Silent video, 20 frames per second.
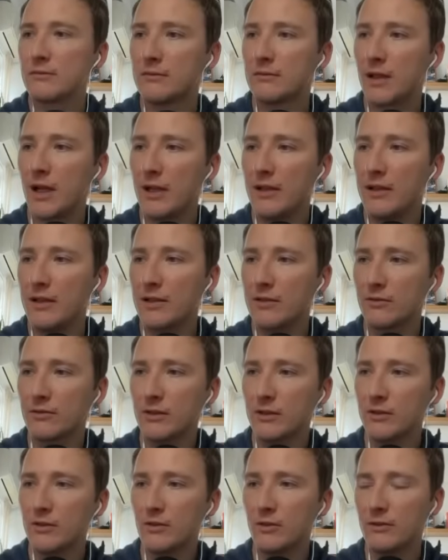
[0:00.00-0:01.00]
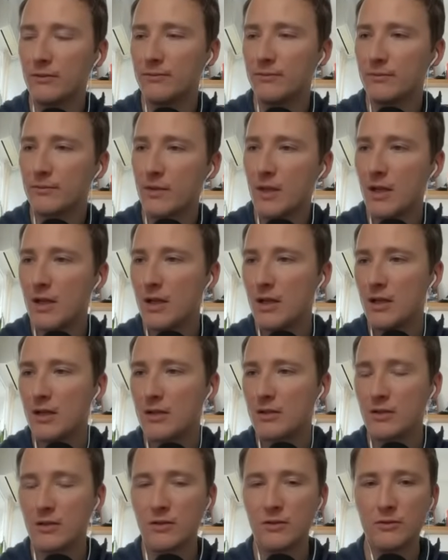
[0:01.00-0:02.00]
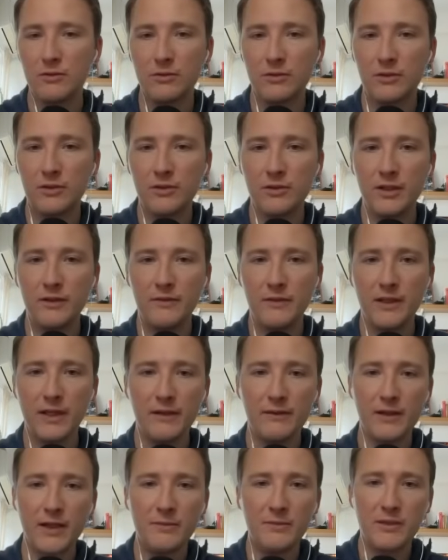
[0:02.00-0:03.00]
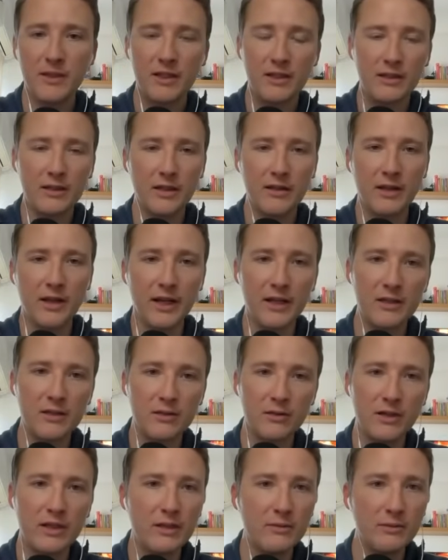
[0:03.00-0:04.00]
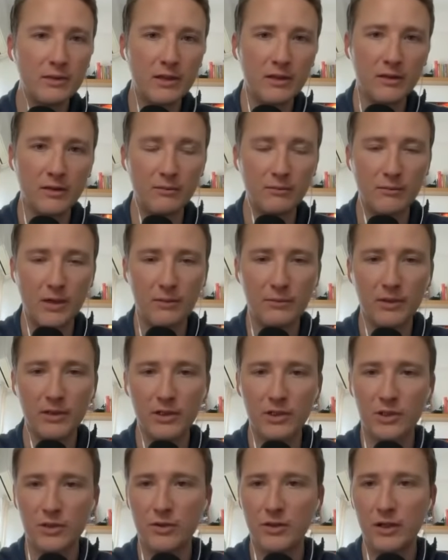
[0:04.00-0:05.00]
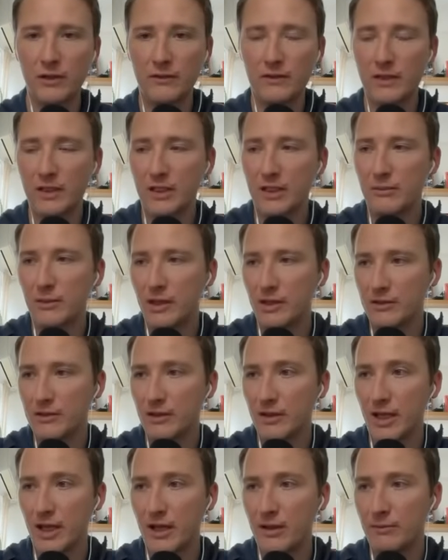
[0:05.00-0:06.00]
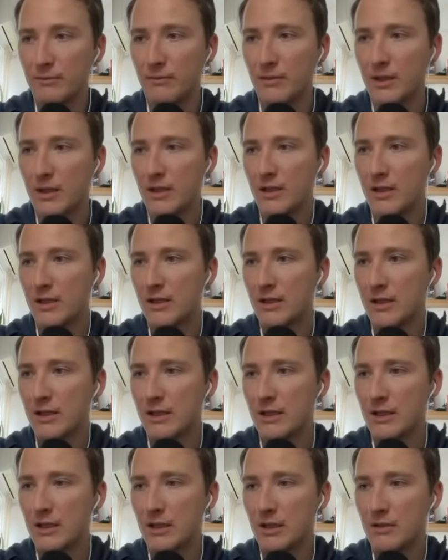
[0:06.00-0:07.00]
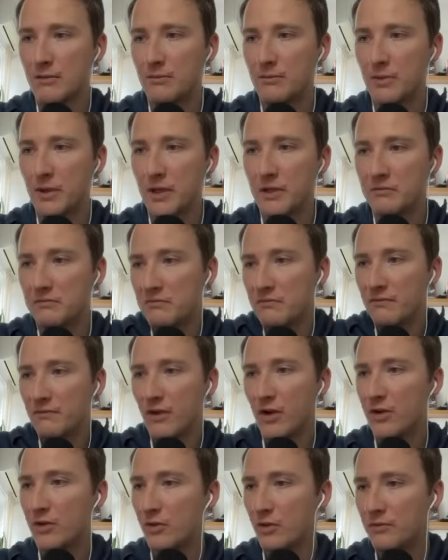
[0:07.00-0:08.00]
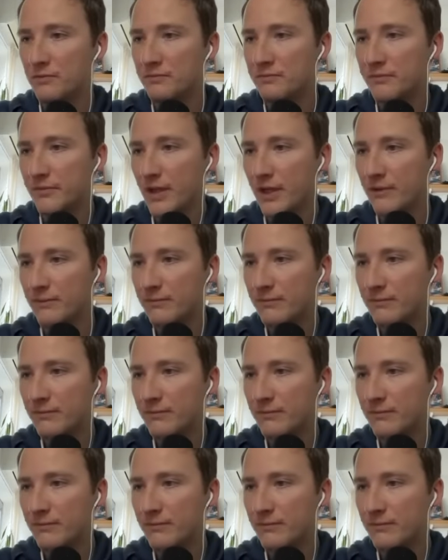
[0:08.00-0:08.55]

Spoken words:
I think it's really cool. So you'll definitely have an update on the next stream because I'm going to shoot off an email to them. But very cool. Yeah.